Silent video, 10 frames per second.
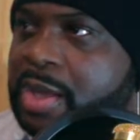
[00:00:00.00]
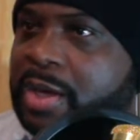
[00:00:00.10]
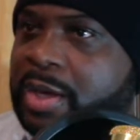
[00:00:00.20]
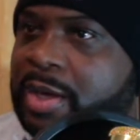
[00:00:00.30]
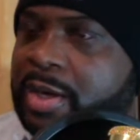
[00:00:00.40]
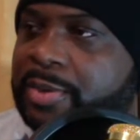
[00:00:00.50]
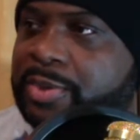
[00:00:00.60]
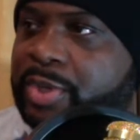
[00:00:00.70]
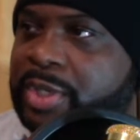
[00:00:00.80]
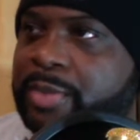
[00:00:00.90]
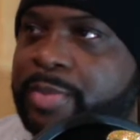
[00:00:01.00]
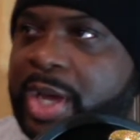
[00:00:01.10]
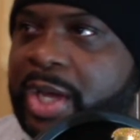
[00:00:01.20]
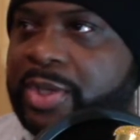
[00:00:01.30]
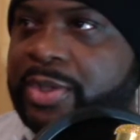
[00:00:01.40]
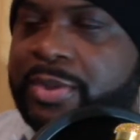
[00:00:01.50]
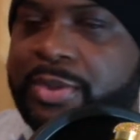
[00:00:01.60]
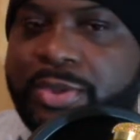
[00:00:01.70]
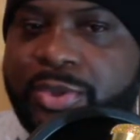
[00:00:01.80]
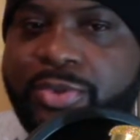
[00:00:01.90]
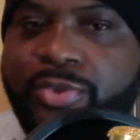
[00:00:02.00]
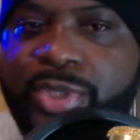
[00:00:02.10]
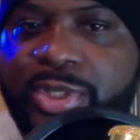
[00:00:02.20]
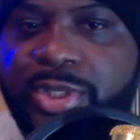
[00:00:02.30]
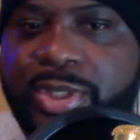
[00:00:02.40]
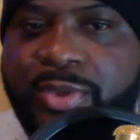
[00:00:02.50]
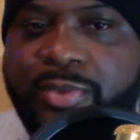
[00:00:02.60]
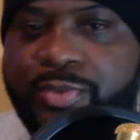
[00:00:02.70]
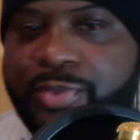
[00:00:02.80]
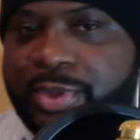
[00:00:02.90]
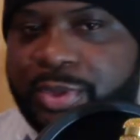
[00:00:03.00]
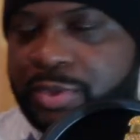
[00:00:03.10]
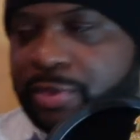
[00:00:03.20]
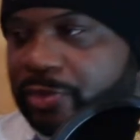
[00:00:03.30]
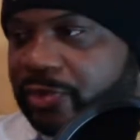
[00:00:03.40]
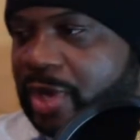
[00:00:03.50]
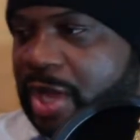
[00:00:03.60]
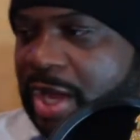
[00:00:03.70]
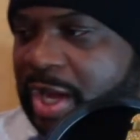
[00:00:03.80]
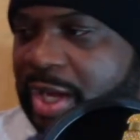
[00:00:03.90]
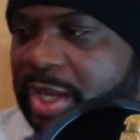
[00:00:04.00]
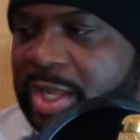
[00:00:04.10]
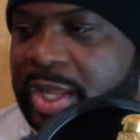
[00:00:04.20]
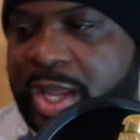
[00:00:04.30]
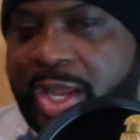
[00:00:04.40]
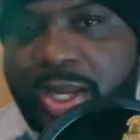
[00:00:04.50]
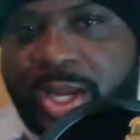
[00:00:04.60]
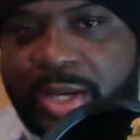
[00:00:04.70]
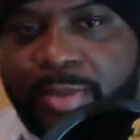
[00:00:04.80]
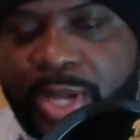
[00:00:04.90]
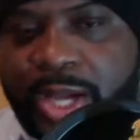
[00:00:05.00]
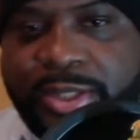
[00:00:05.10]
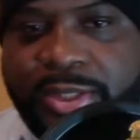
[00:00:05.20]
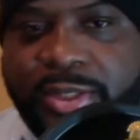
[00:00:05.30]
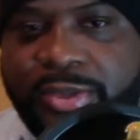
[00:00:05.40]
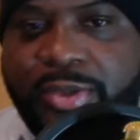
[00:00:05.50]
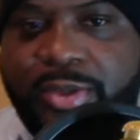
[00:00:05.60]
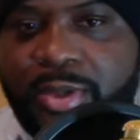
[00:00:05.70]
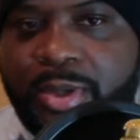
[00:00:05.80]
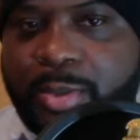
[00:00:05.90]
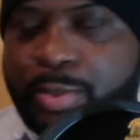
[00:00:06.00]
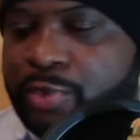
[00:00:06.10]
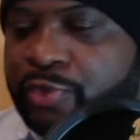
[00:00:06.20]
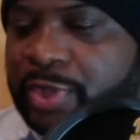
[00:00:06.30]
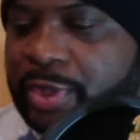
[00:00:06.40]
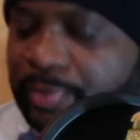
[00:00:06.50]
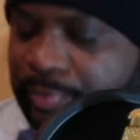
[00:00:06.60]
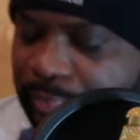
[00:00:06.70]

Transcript: I ended up buying two recently. So Superfly, they got the Black Caesar movie.